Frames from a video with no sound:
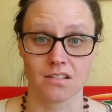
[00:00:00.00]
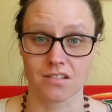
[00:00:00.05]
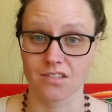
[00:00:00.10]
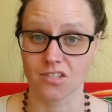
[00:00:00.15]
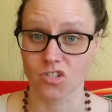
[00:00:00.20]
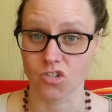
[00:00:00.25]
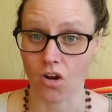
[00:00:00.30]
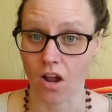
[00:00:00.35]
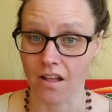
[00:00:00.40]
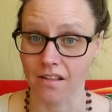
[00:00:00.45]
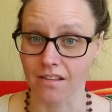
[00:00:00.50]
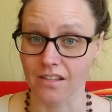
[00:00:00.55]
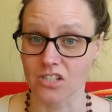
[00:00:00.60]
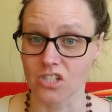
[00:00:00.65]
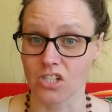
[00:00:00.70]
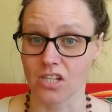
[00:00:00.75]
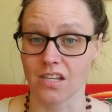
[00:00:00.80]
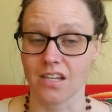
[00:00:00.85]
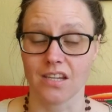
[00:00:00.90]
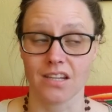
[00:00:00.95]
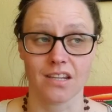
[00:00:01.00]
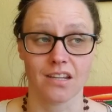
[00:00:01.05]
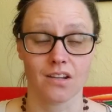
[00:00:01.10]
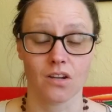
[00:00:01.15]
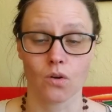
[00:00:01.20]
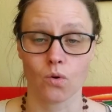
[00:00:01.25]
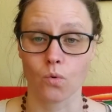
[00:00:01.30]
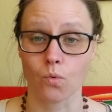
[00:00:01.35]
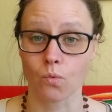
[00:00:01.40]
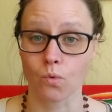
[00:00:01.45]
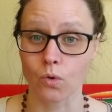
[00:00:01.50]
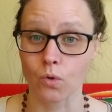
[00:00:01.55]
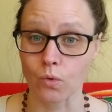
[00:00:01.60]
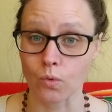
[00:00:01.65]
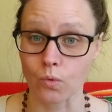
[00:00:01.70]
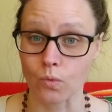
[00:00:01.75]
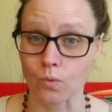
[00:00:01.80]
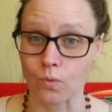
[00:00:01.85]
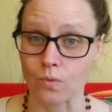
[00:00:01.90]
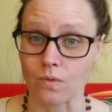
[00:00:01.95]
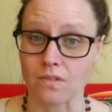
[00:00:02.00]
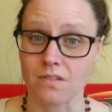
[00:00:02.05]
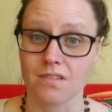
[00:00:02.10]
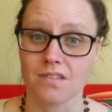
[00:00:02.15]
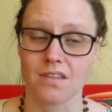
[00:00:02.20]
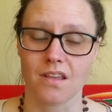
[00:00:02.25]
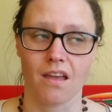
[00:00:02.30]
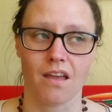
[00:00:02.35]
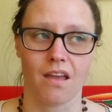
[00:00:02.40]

astrology, runes,